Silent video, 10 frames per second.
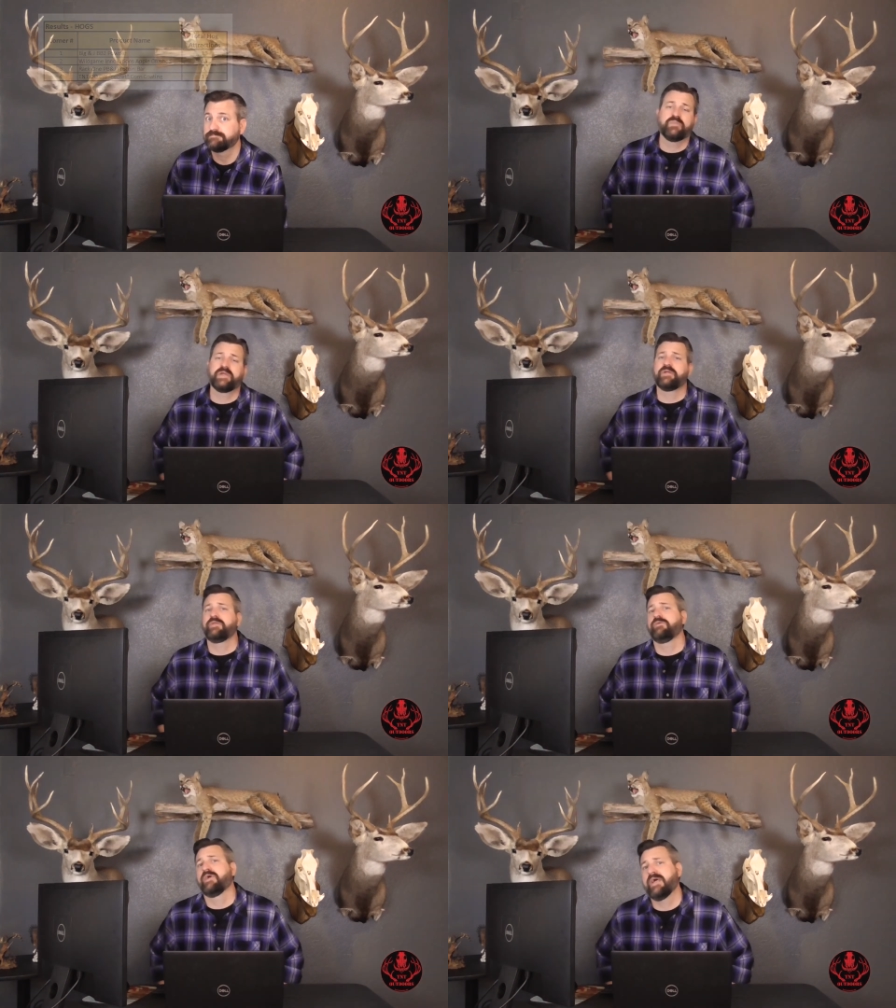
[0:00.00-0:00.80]
There
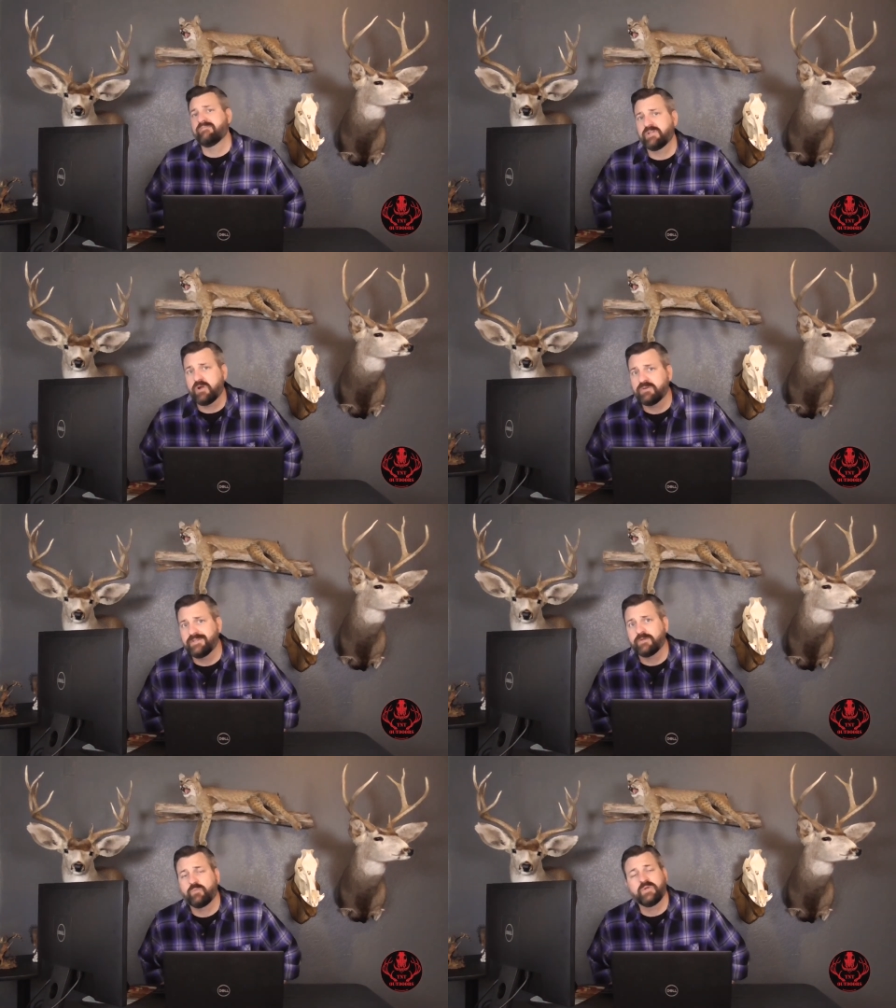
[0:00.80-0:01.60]
you have it, our
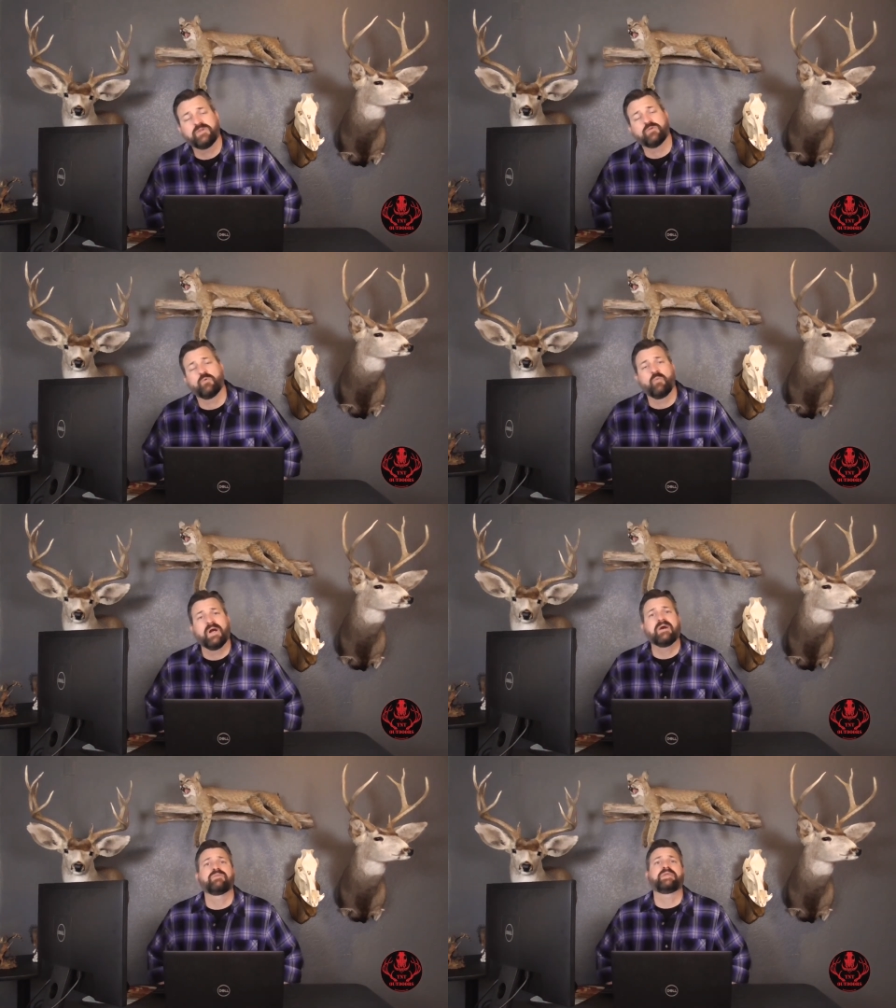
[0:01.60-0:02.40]
deer winner,
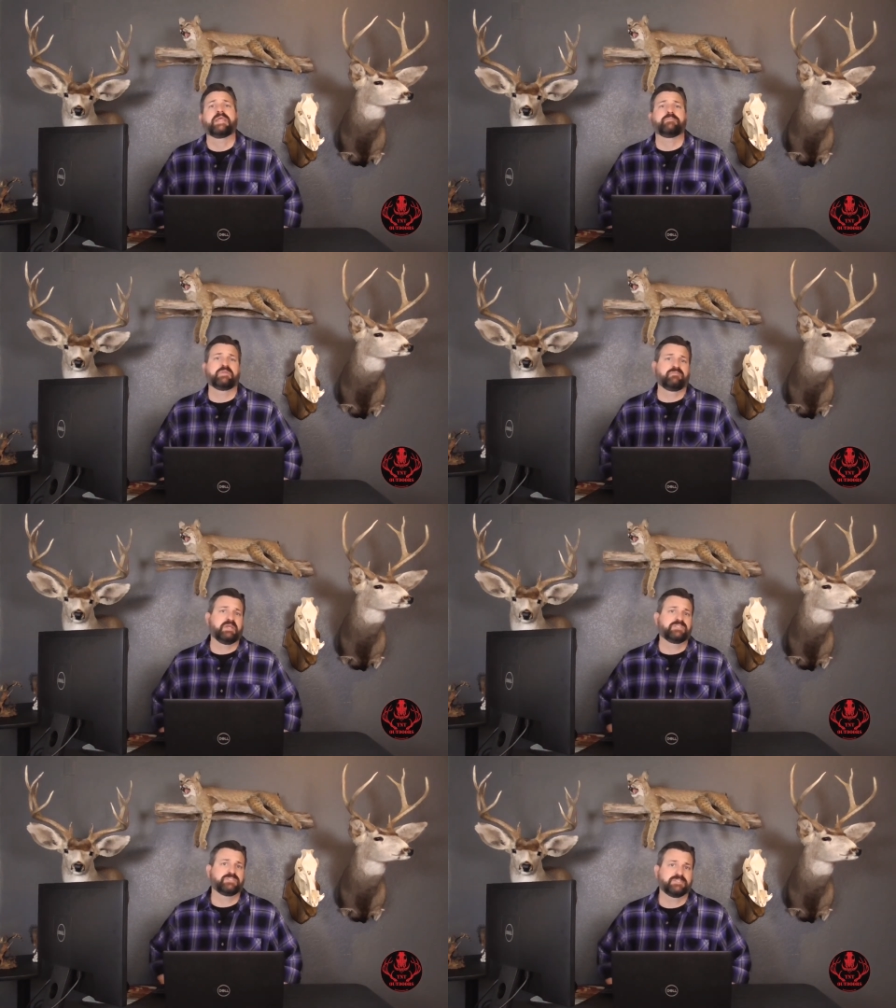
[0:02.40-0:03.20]
Wildgame
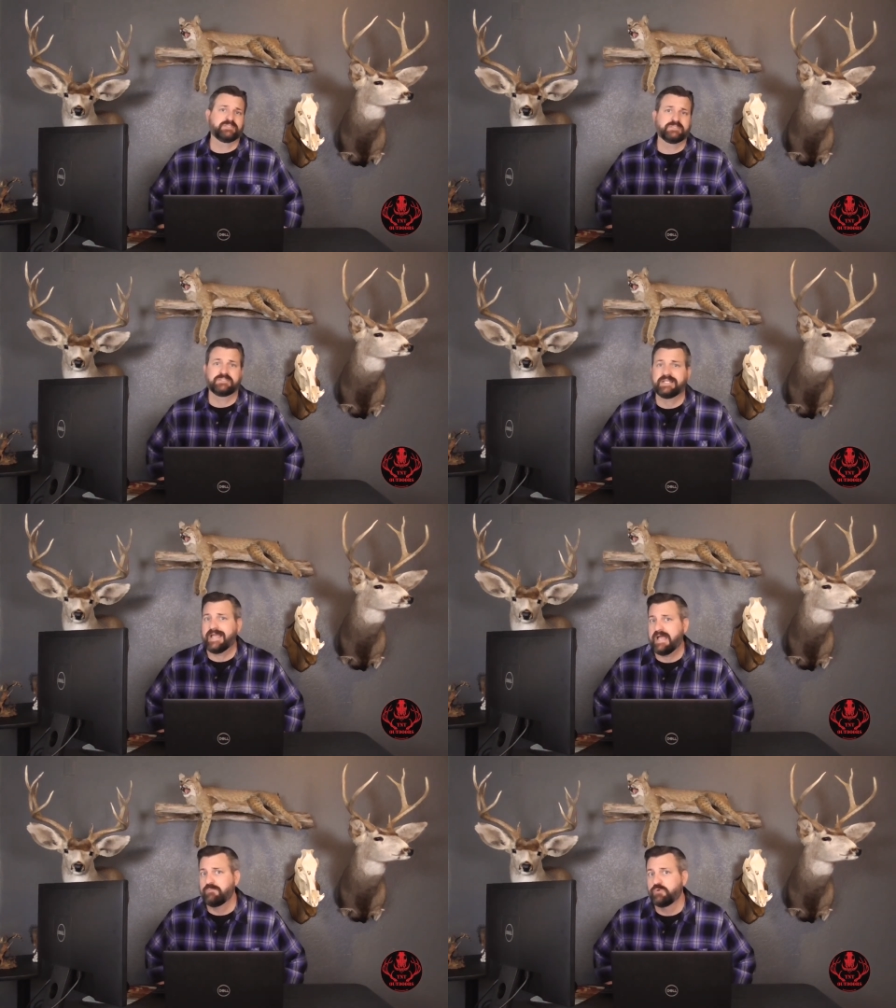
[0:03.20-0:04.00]
Innovations
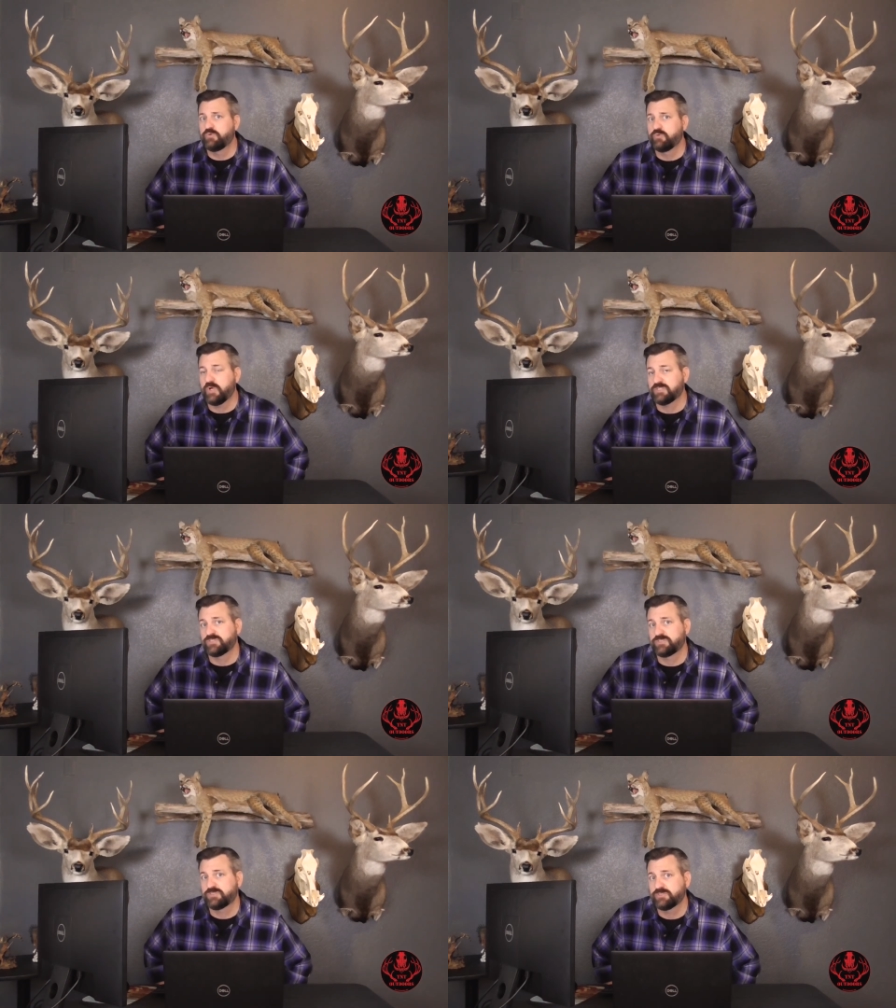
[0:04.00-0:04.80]
Apple
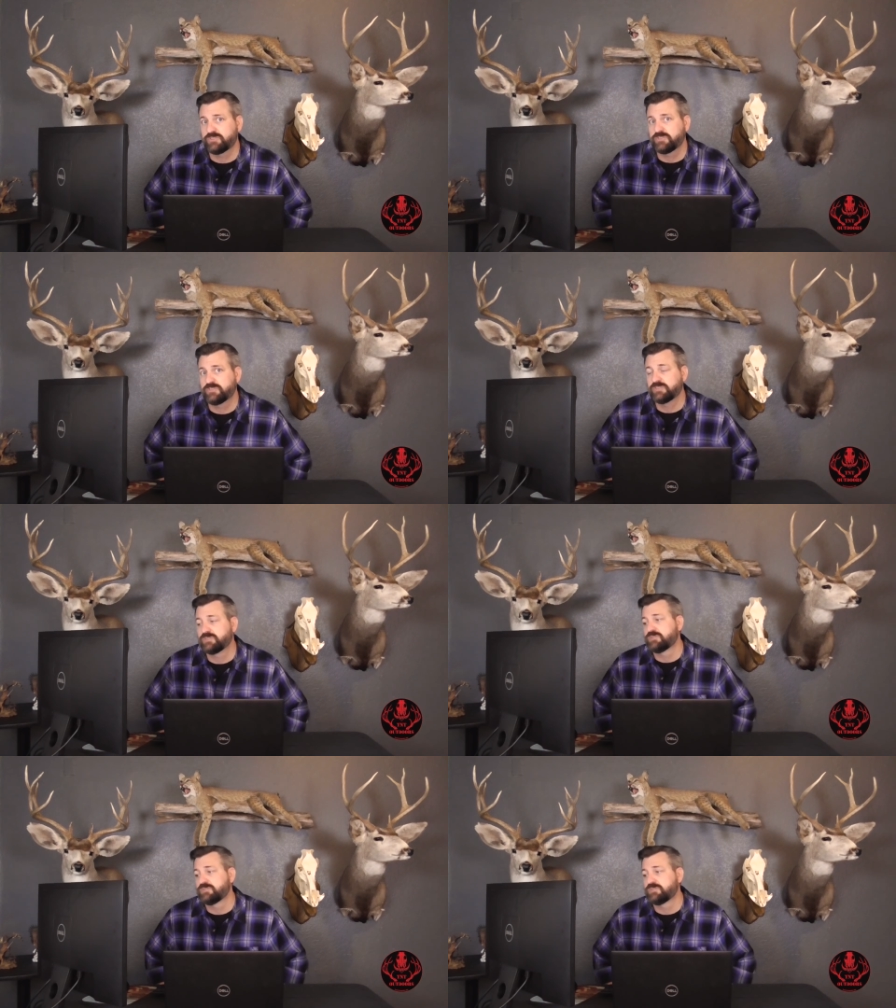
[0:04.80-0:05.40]
Crushed.